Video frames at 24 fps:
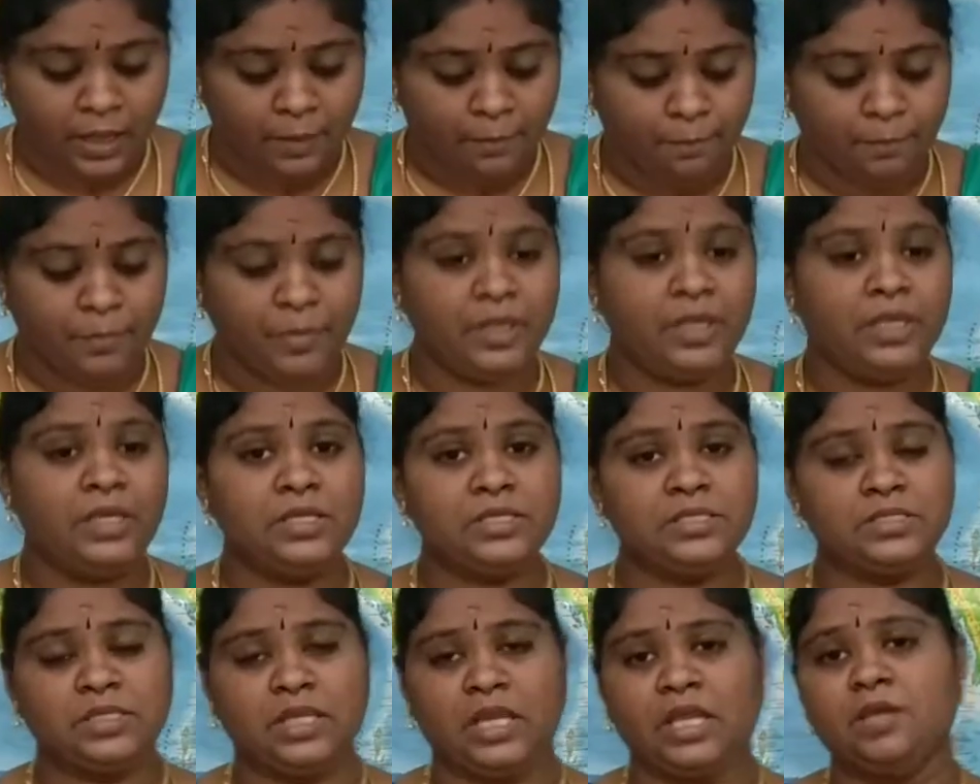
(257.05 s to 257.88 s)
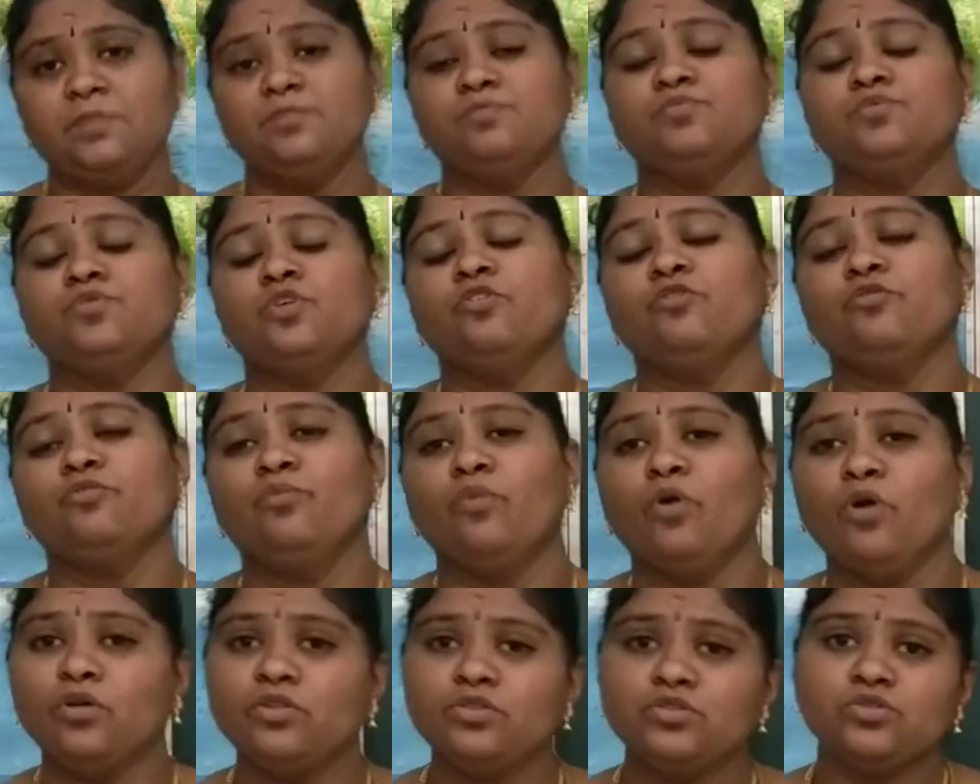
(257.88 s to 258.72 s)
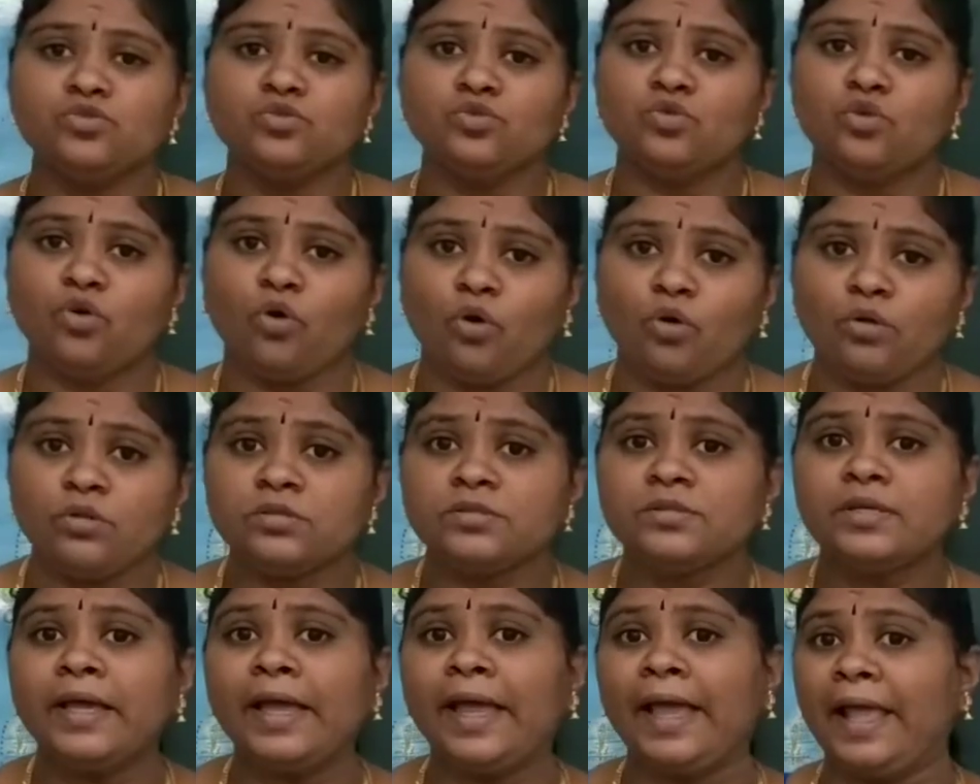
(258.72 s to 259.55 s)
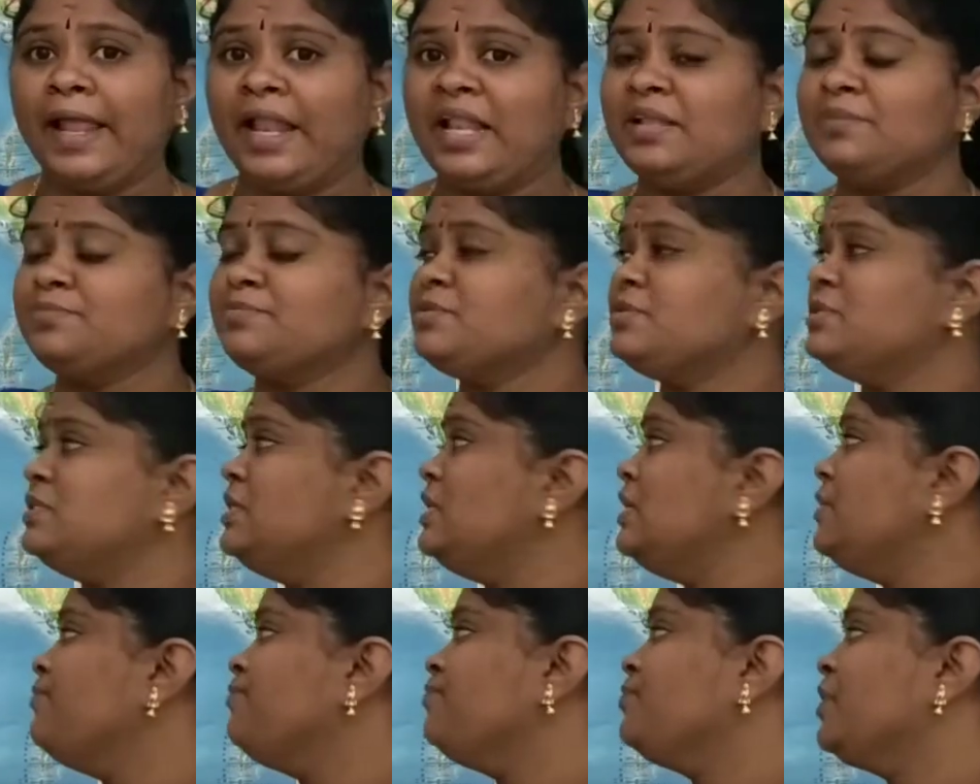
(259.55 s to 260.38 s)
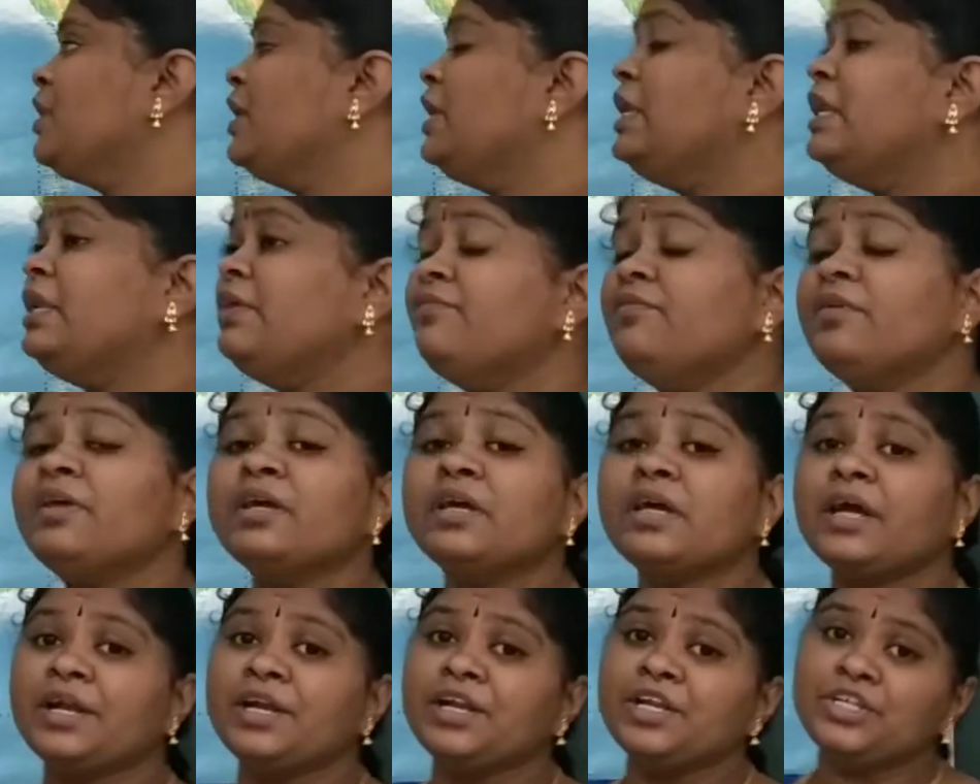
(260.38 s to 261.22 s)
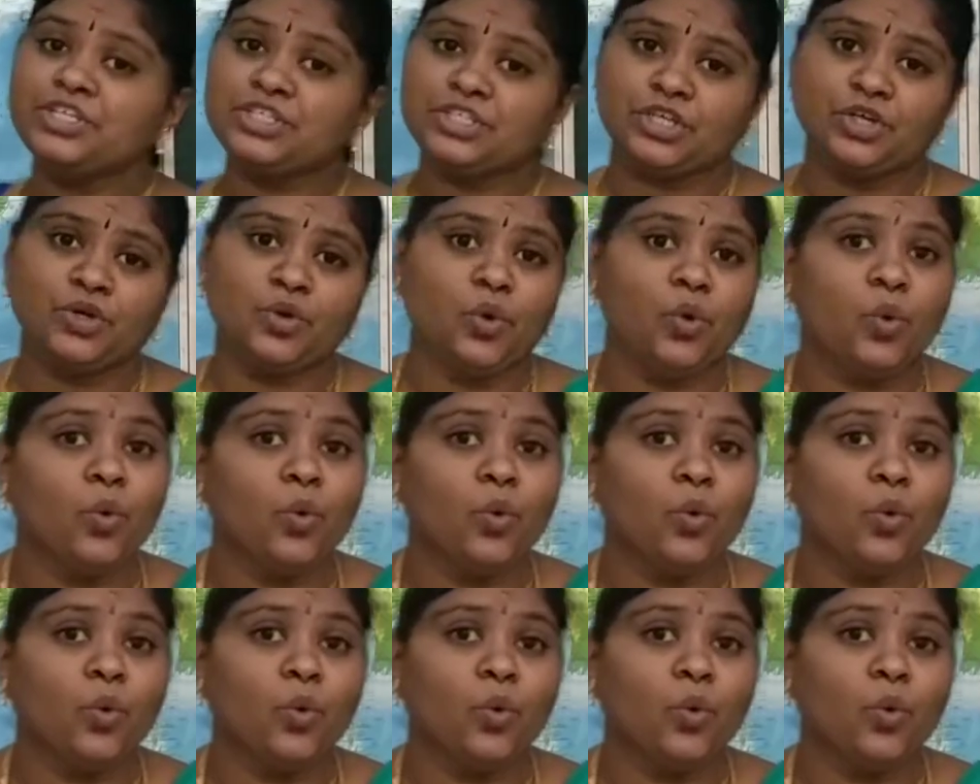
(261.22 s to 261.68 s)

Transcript: These types of monsoon also helps the living condition